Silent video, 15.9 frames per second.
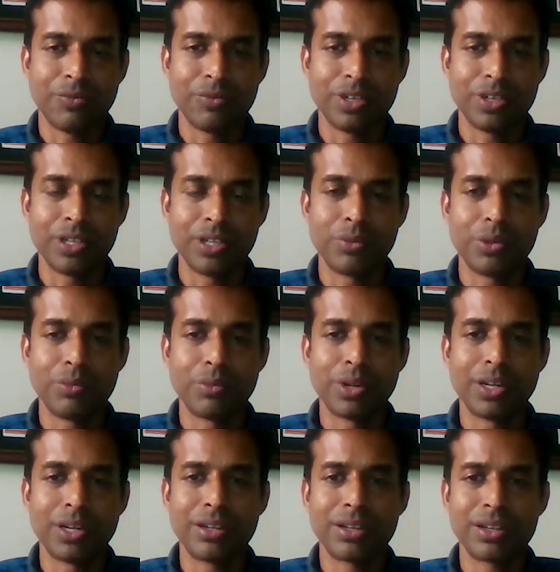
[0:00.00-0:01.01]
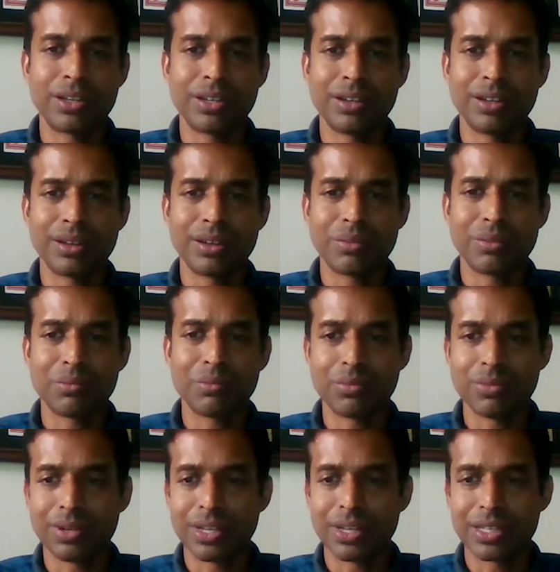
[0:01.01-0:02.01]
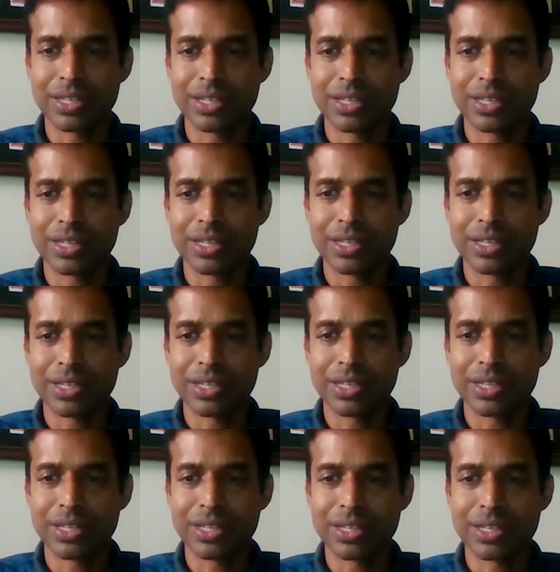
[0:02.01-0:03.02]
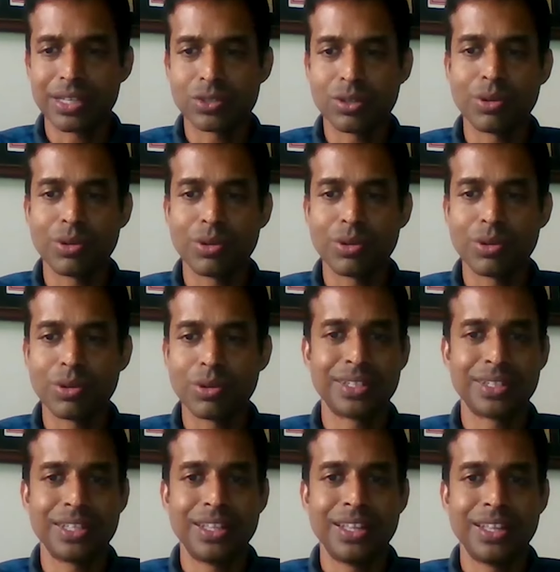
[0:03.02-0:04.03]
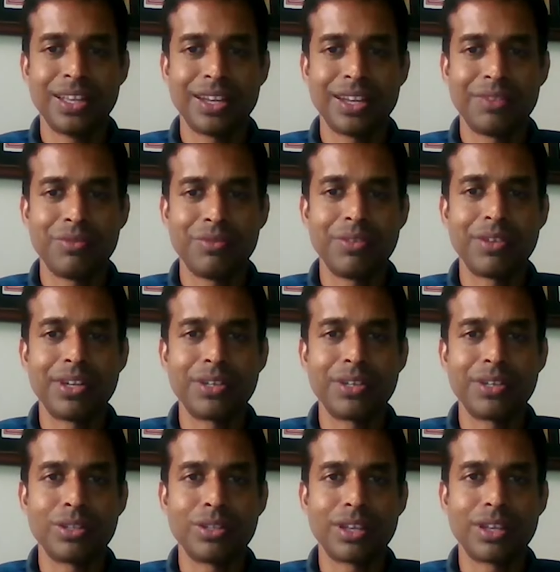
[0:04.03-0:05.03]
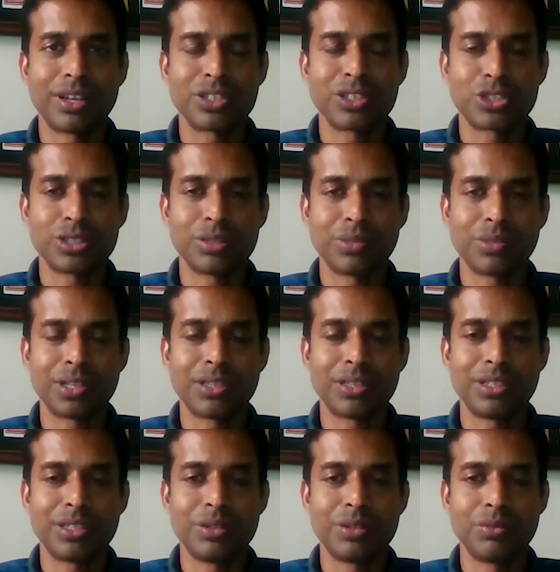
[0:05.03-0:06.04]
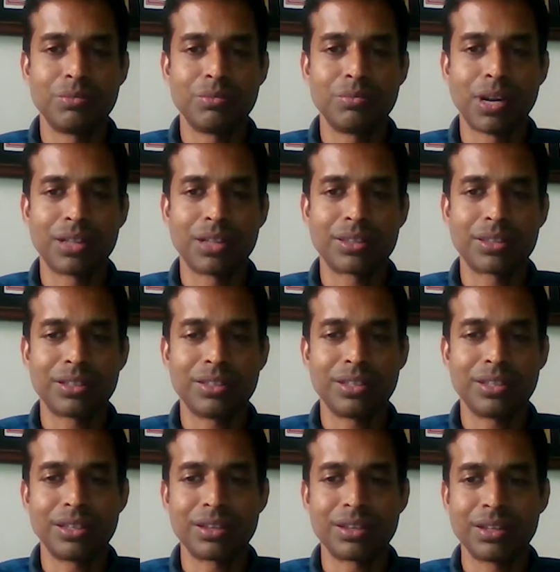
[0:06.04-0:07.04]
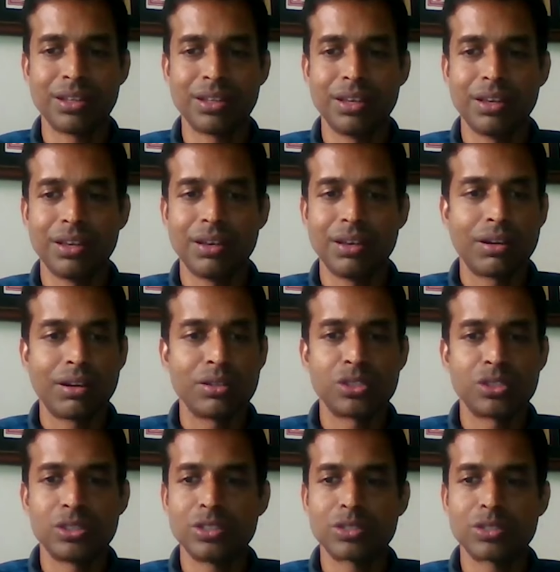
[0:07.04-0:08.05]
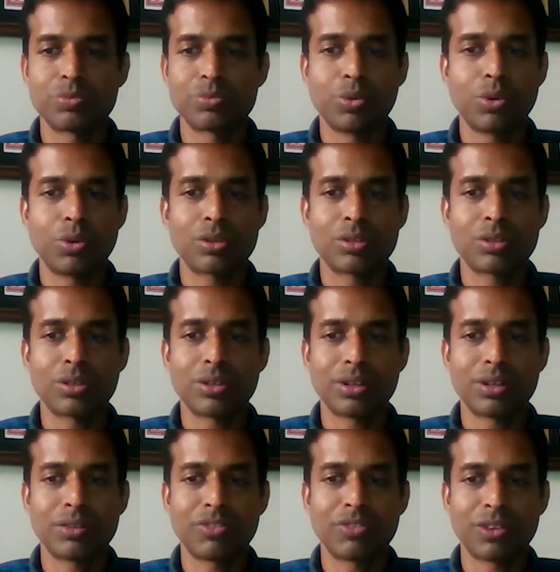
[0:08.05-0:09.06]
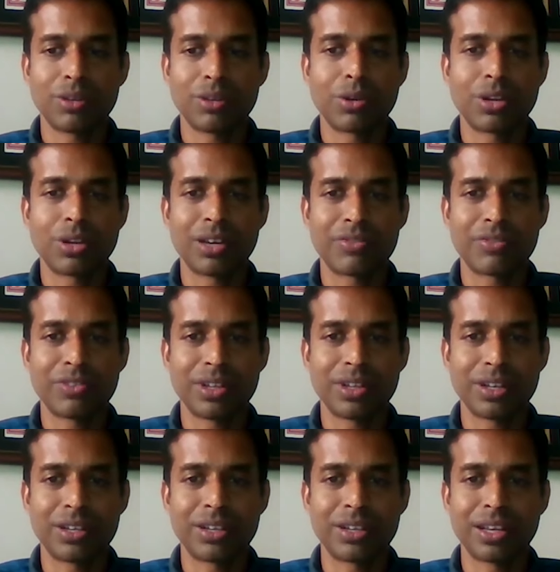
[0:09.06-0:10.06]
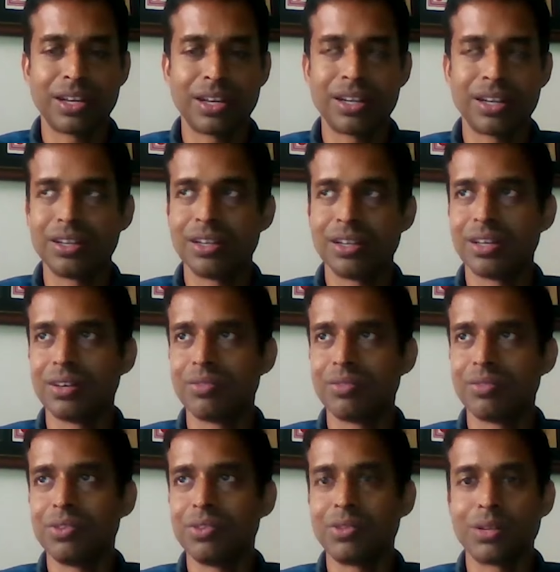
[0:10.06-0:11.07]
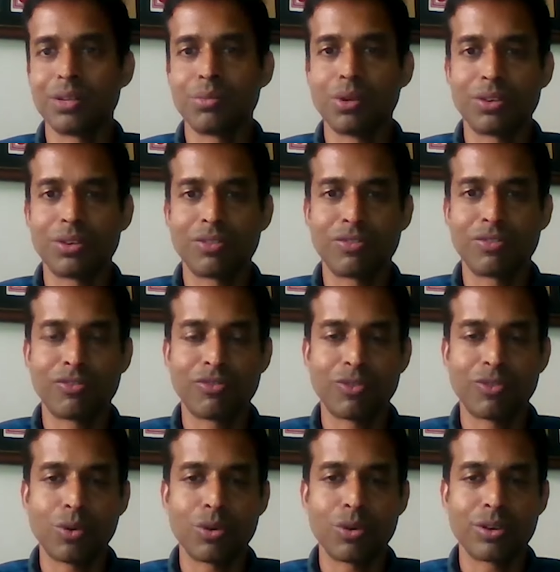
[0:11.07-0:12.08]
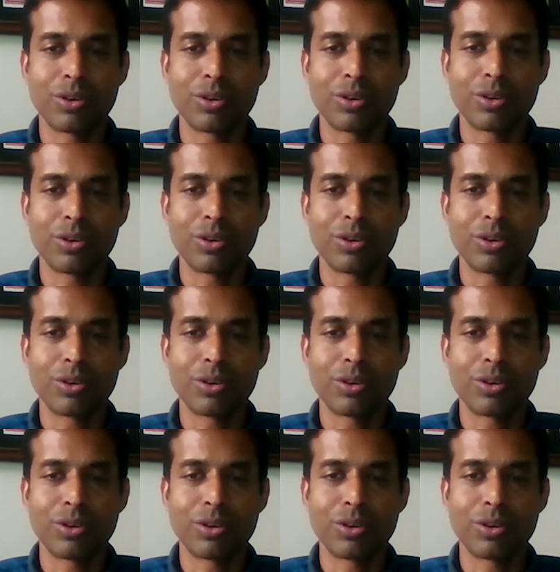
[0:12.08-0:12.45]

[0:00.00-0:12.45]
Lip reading: where we went, and next door we were at an ashram, and we went to that ashram, and the Mata there, she spoke for about half an hour, and we were about four